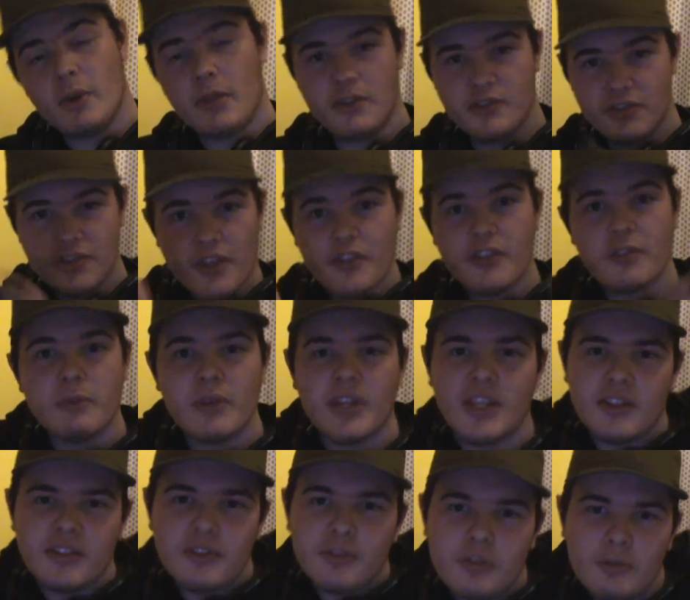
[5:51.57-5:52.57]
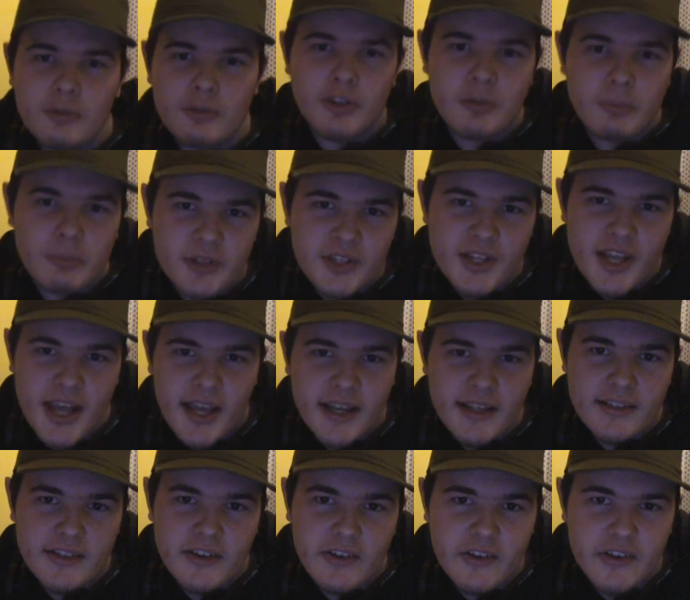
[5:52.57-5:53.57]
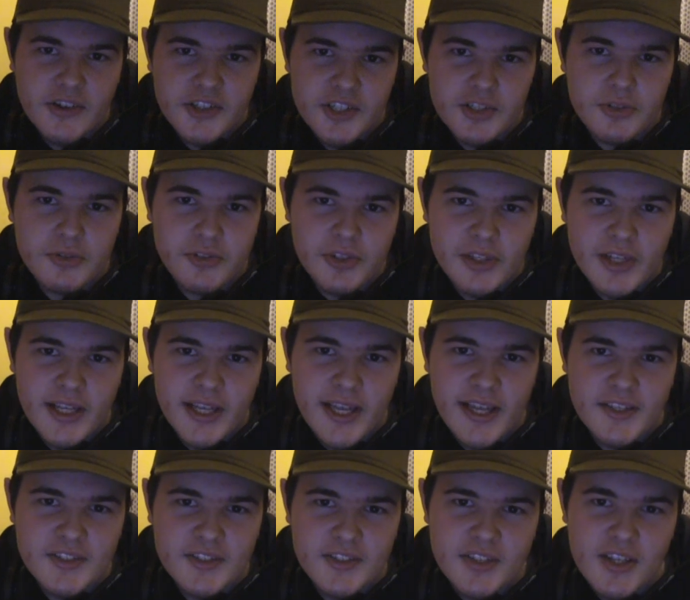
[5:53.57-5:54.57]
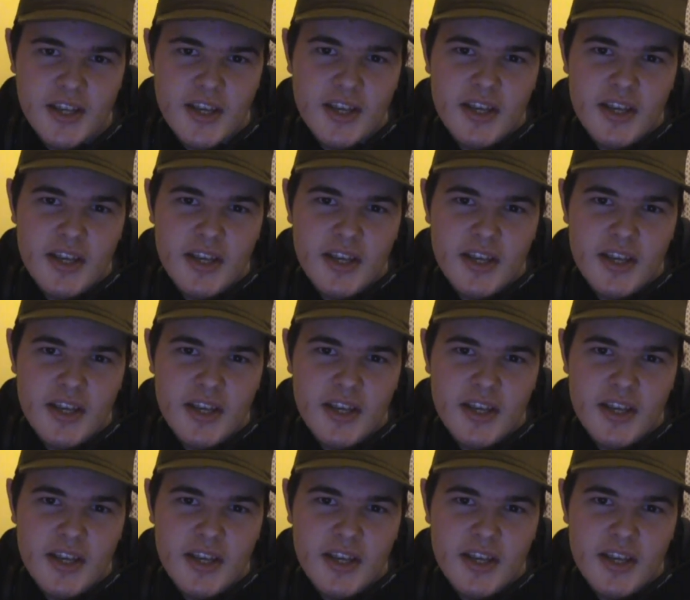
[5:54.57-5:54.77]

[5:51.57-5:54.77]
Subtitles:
There's nothing we can do to protect our children against